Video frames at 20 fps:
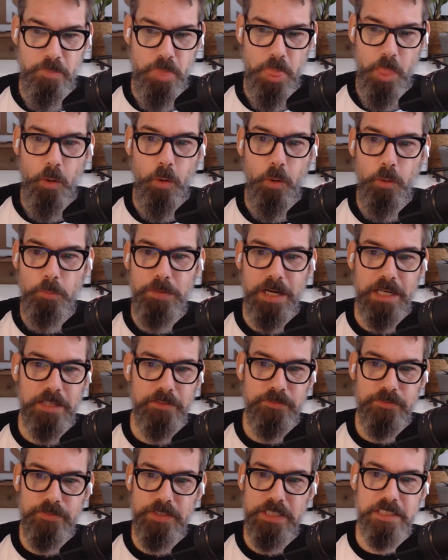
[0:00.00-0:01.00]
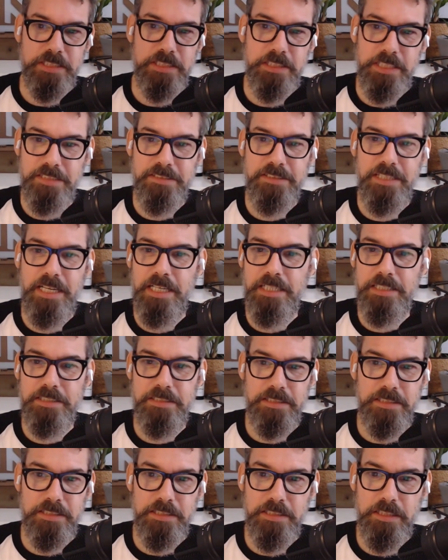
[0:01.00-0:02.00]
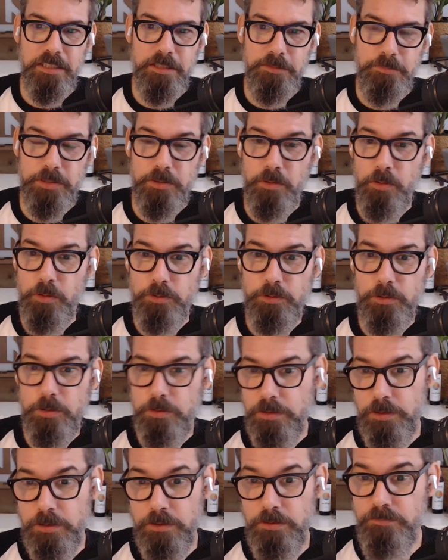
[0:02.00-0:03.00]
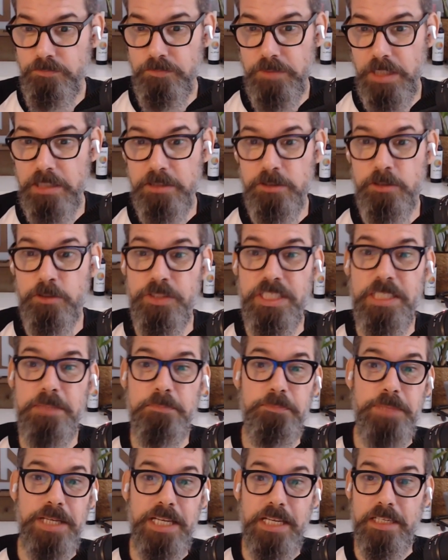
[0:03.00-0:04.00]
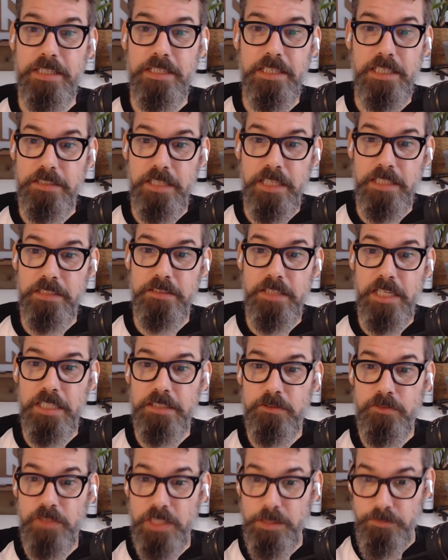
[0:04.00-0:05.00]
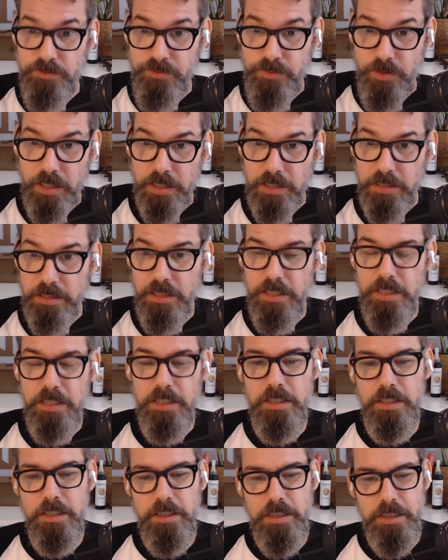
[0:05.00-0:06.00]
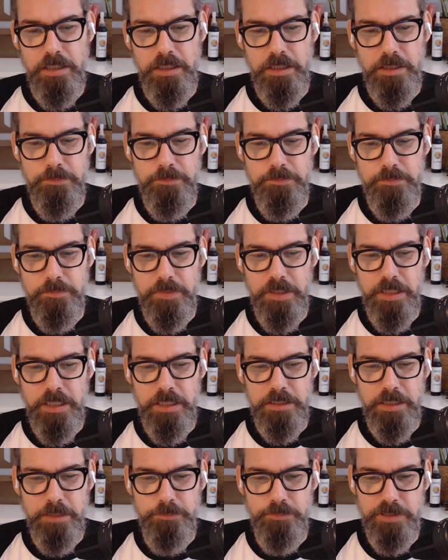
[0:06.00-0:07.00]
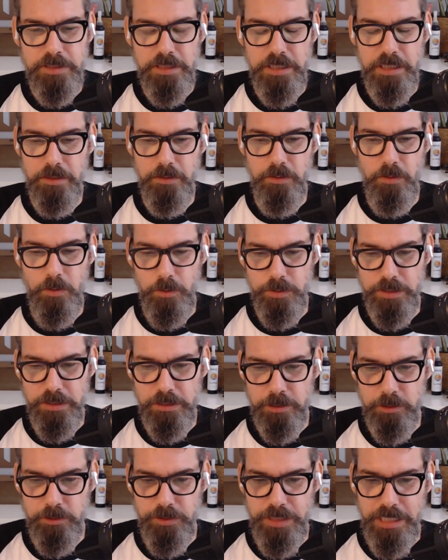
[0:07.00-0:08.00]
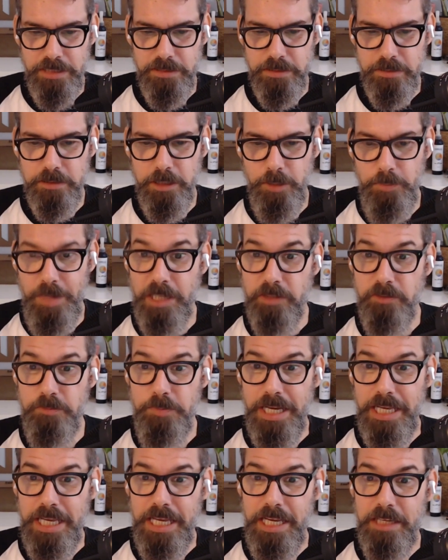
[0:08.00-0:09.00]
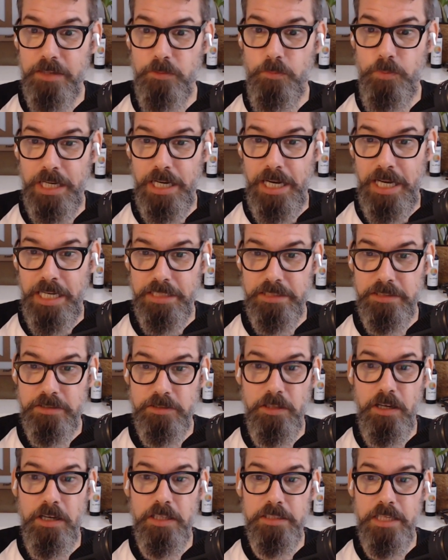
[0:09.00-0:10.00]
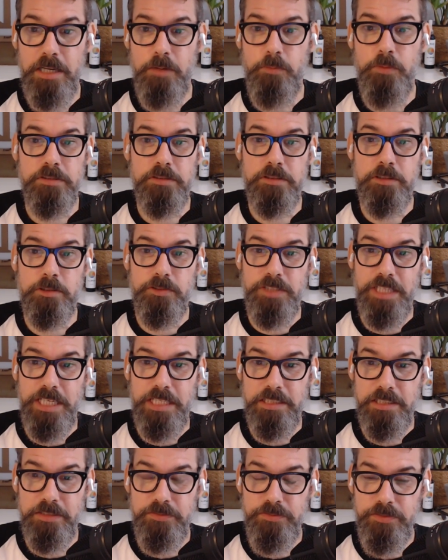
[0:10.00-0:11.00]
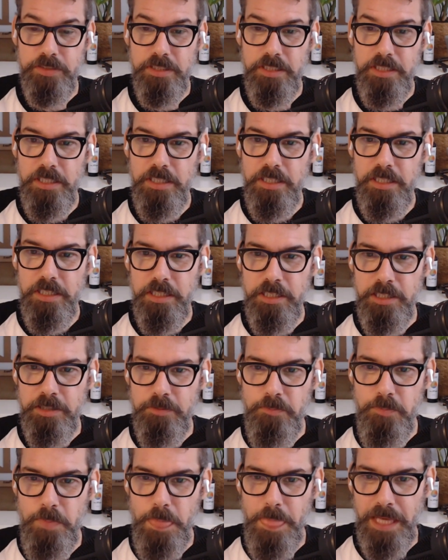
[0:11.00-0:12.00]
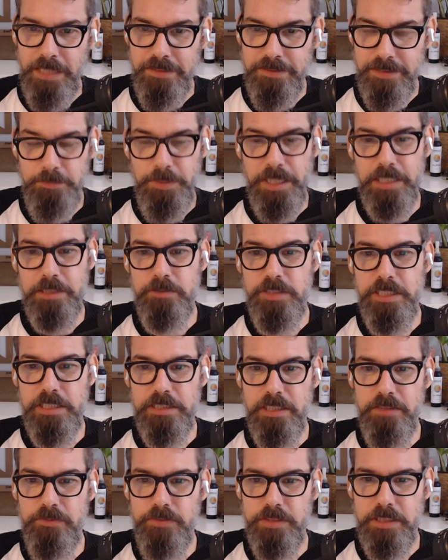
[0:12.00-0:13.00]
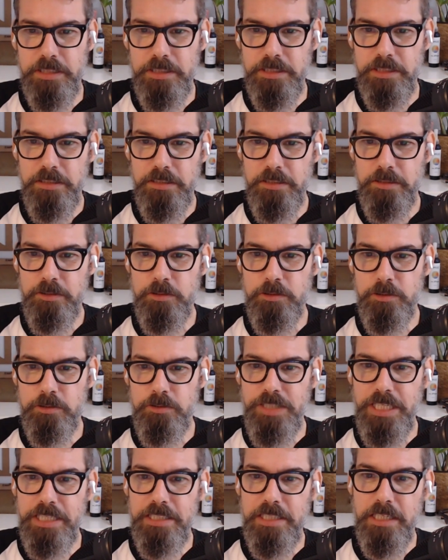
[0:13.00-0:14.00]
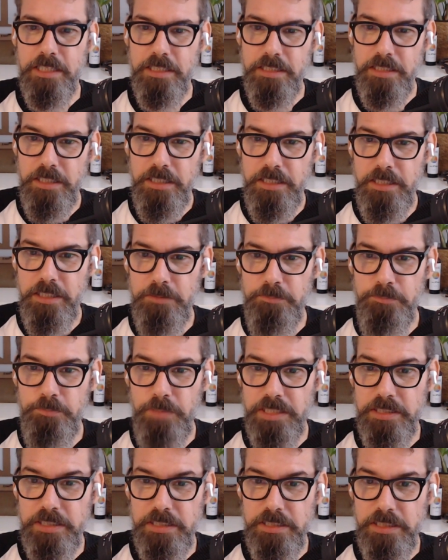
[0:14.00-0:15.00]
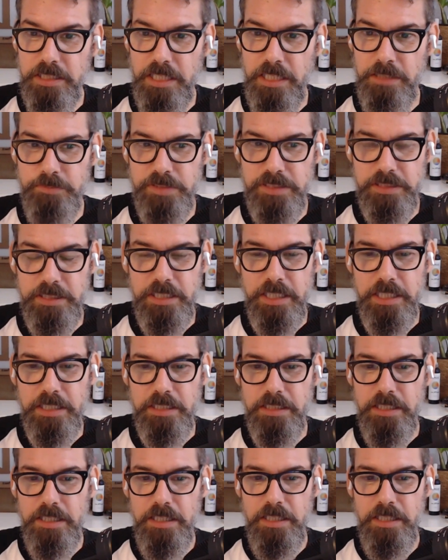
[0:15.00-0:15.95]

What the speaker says: all my fears and anxiety, but also dream big and dream far. And I'm seeing all these creations come out of my hand where I thought I wasn't creative. I see my creativity creating money. I'm seeing